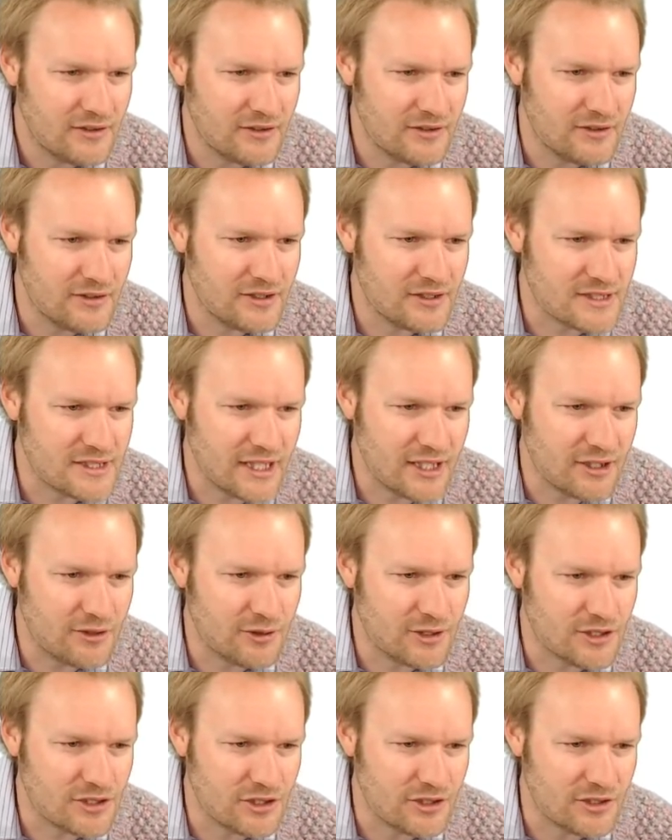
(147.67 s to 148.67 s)
the
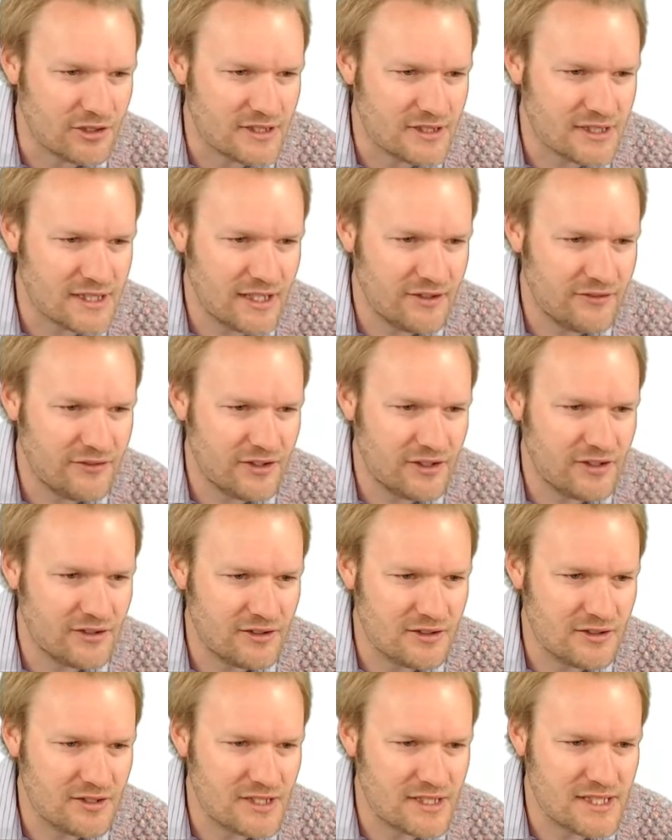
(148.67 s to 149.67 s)
sequence goes
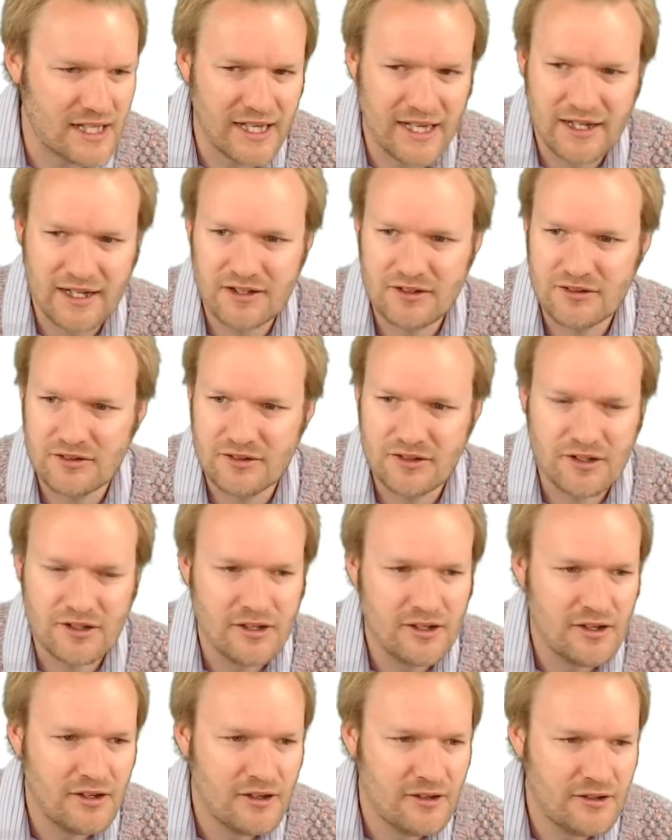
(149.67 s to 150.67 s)
7, 10,
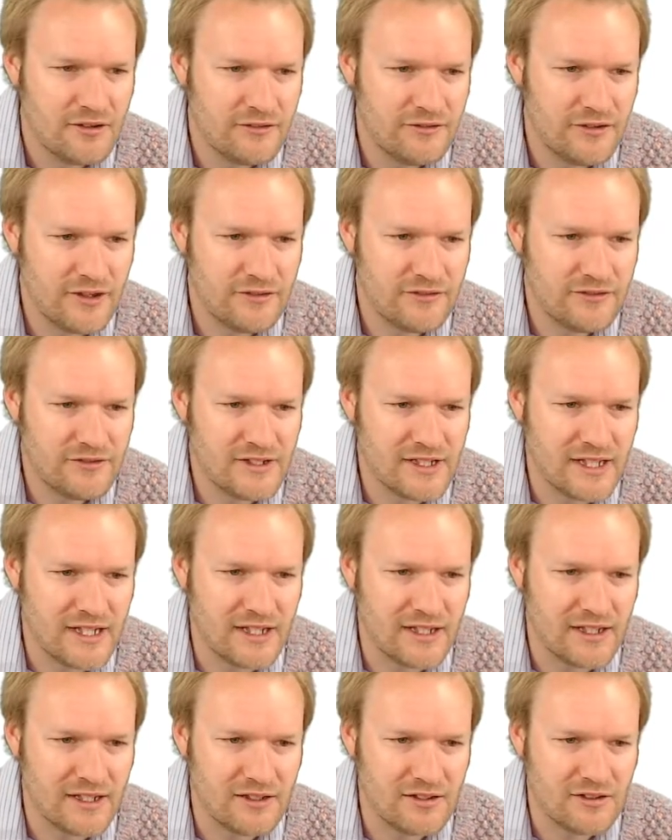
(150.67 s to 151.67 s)

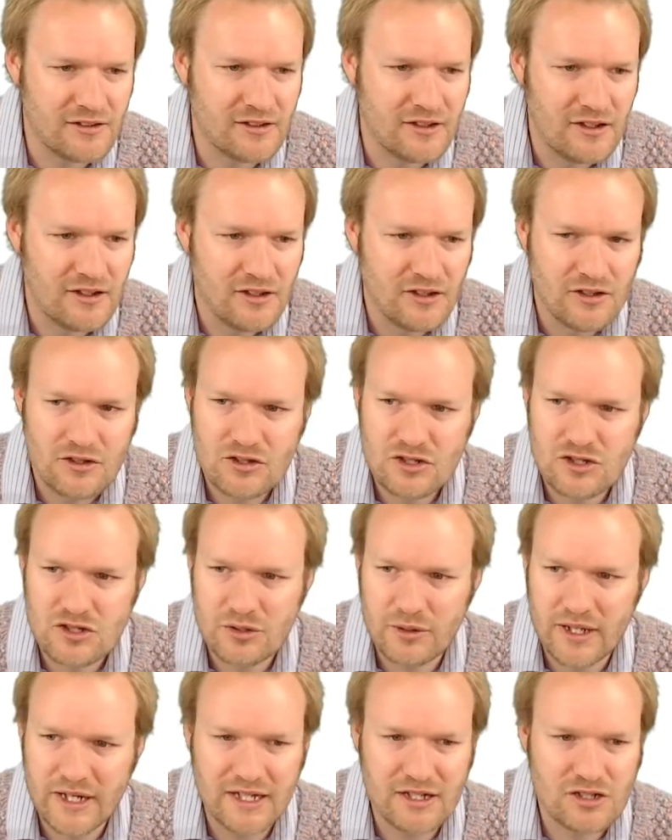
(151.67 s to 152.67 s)
15,
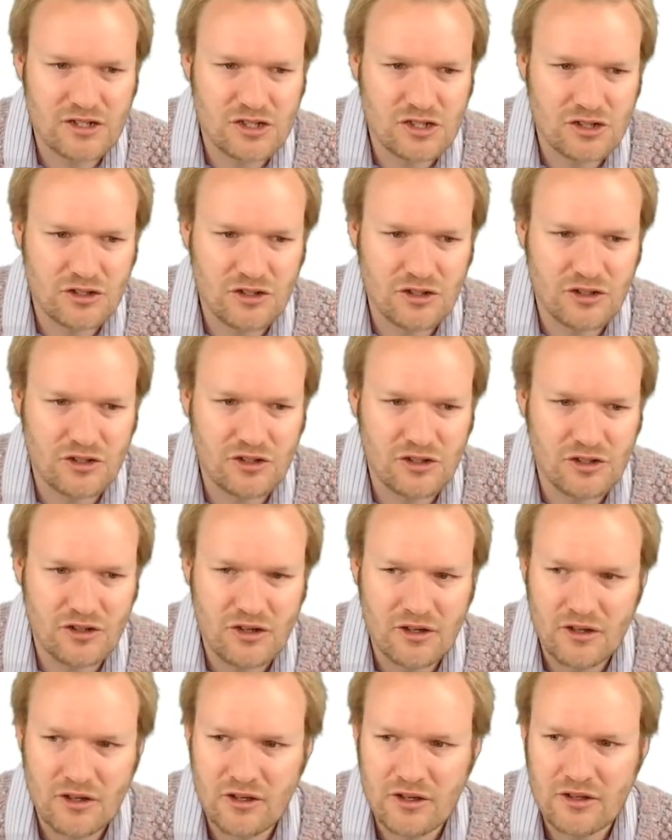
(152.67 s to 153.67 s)
22,
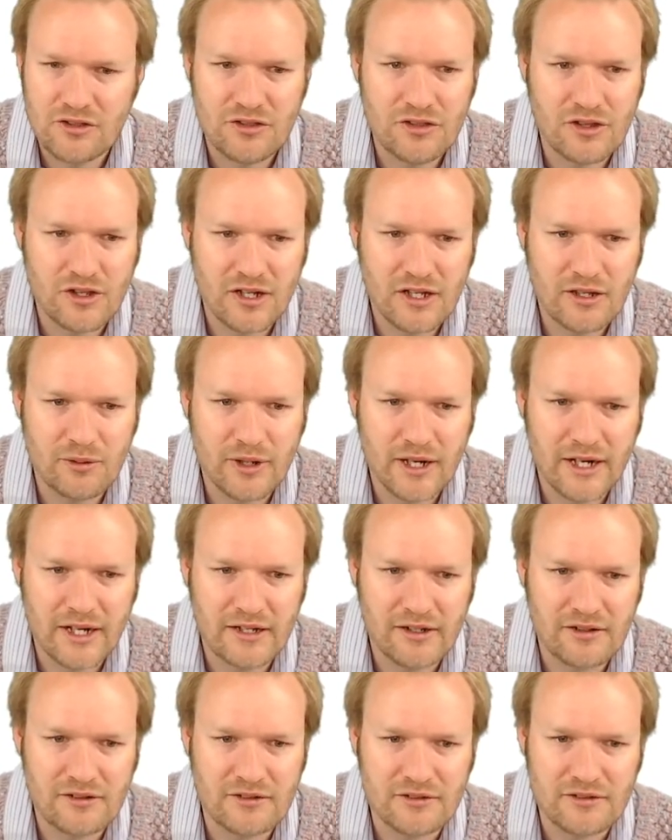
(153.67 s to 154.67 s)

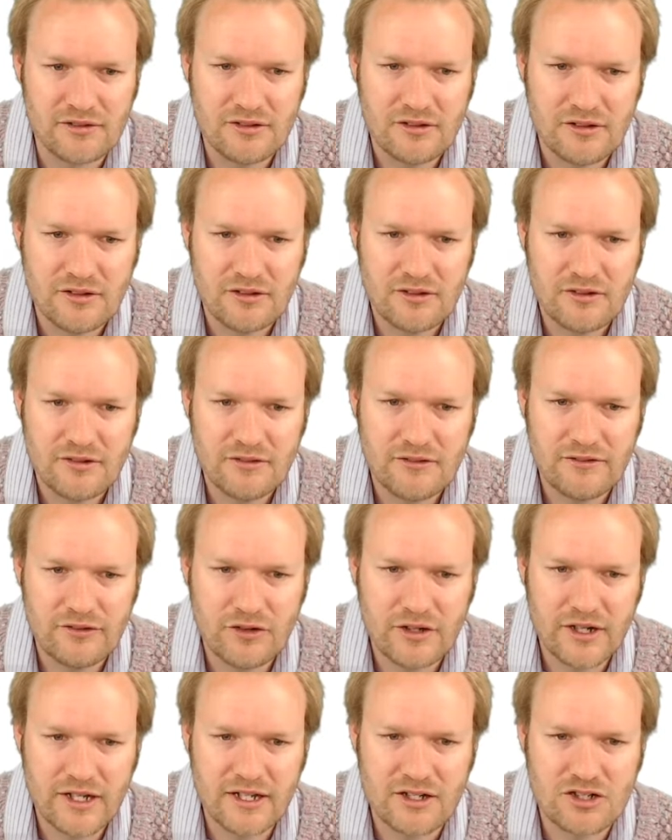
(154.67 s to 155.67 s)
31,
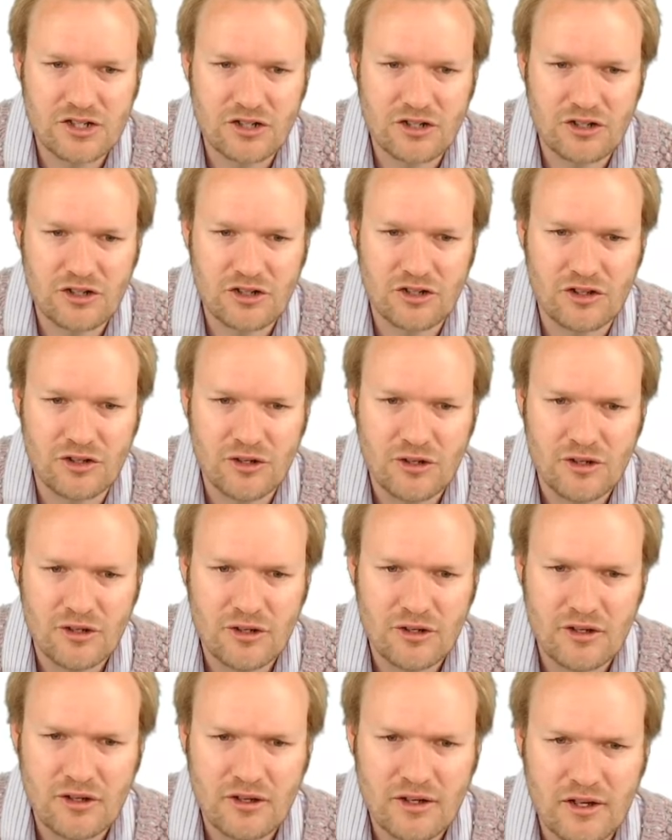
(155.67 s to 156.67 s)
42,
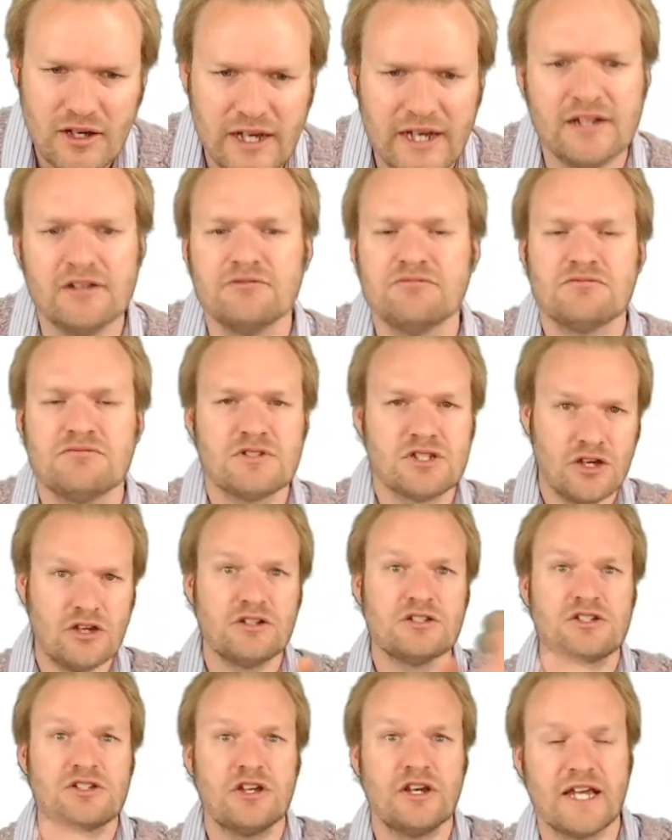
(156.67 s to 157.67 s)
and so
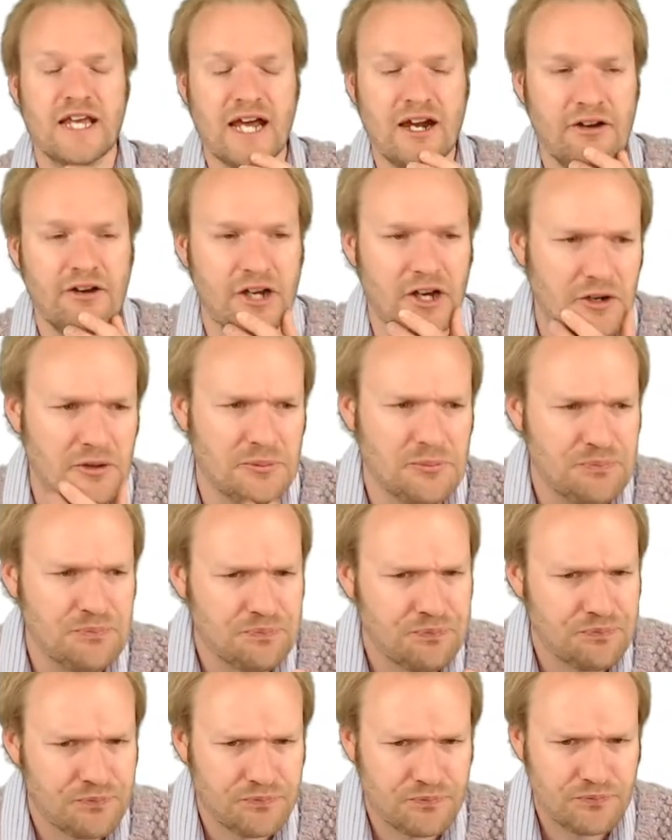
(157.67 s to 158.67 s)
it's going to carry on.
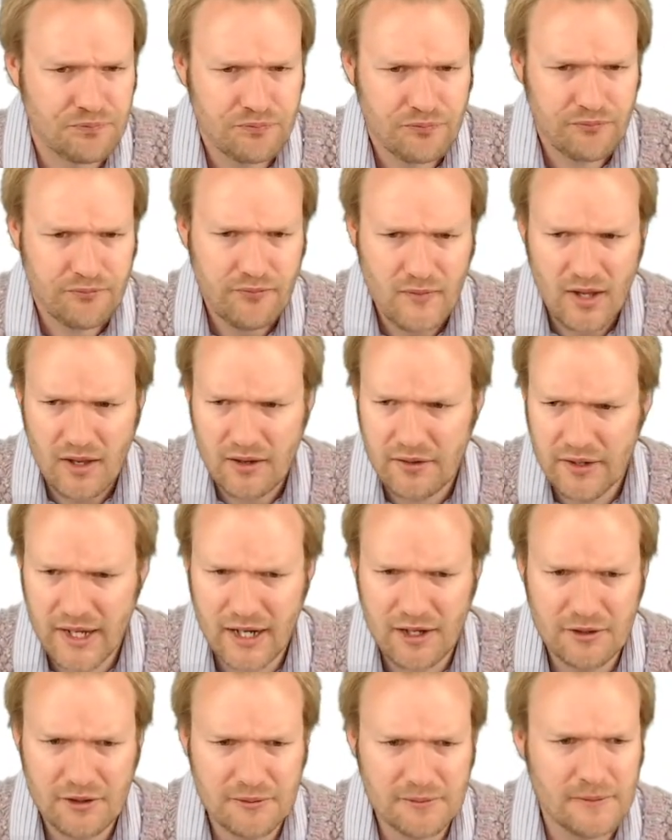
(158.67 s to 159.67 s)

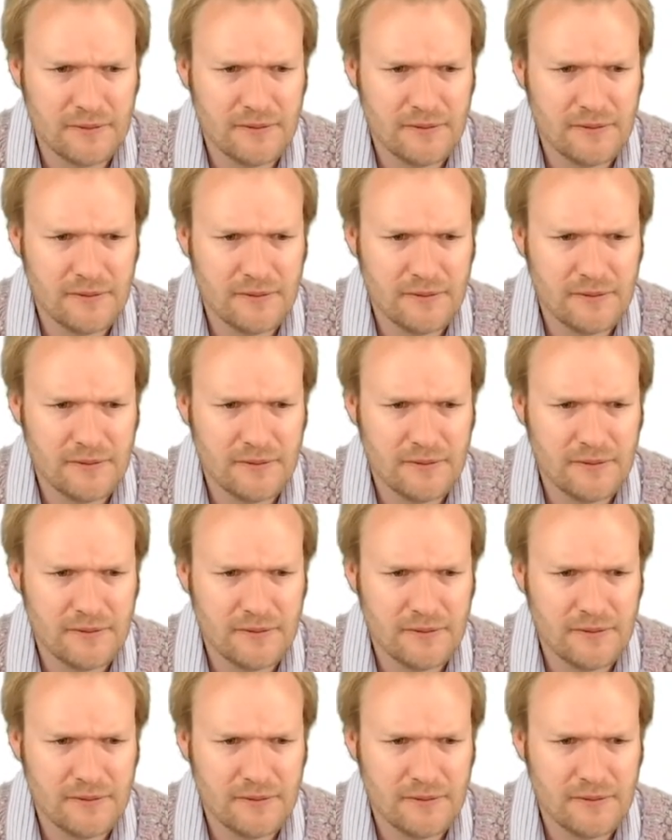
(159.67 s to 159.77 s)
Now,